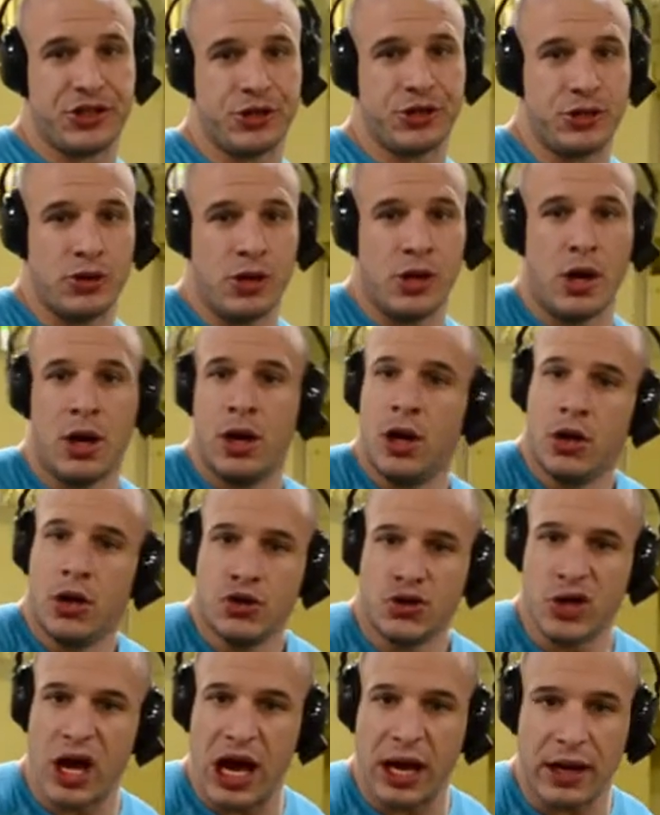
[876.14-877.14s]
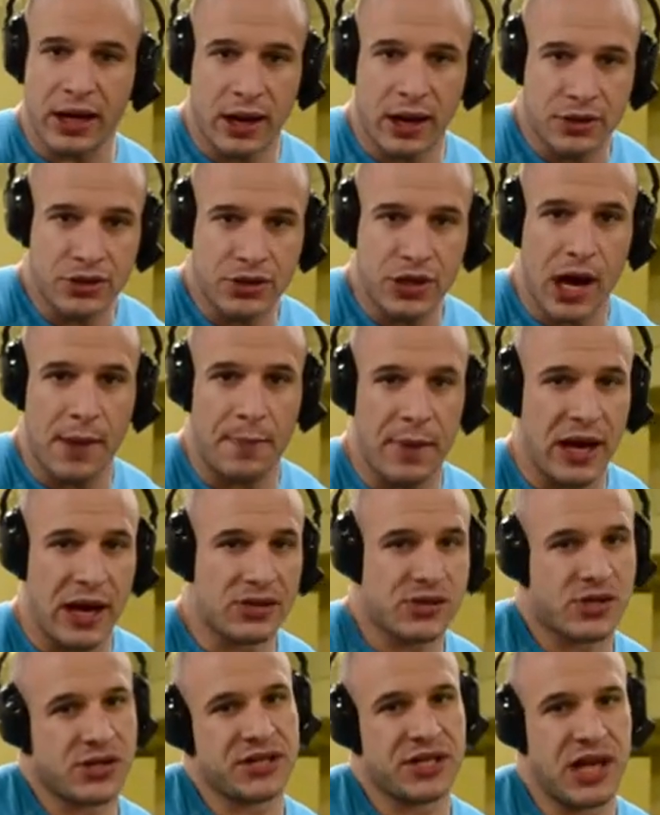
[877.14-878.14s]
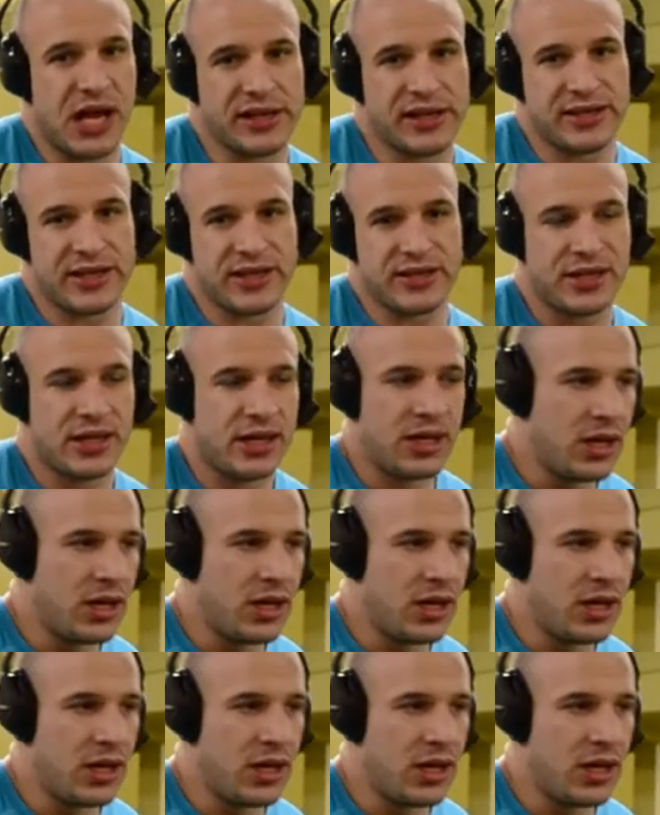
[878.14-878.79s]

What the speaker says: two trap exercises.